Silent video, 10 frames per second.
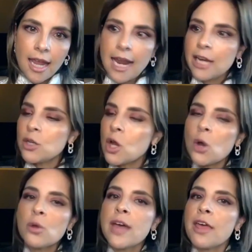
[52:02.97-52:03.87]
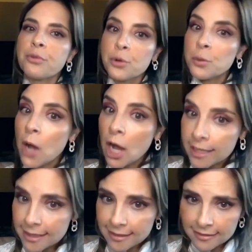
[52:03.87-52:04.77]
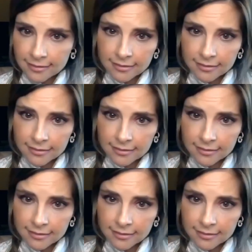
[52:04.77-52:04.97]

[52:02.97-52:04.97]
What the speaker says: And I know that through Bonnie,